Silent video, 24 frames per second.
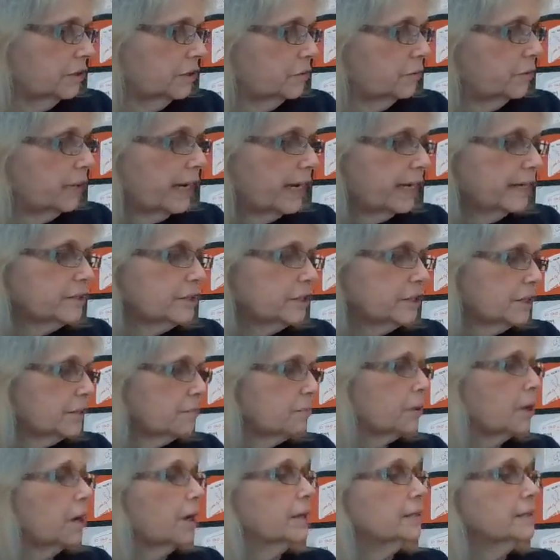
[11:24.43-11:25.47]
She ran to the
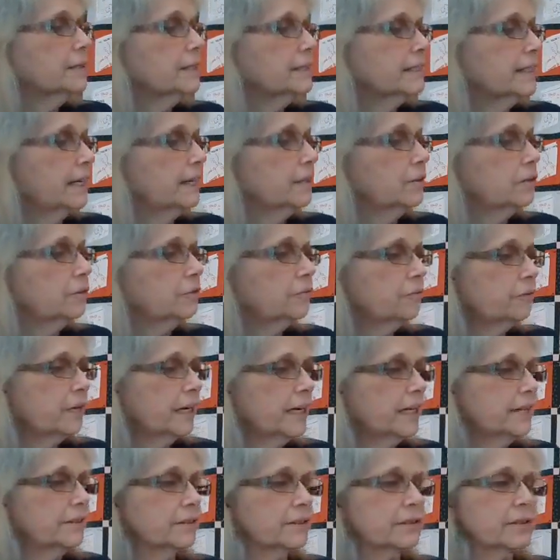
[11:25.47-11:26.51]
barn to tell her
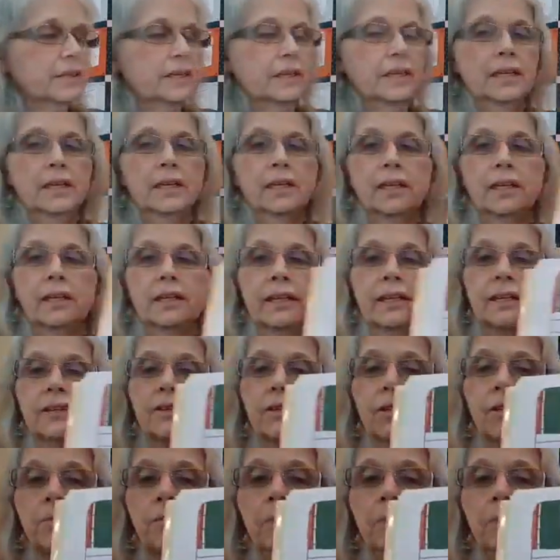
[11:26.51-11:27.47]
friends. And there's a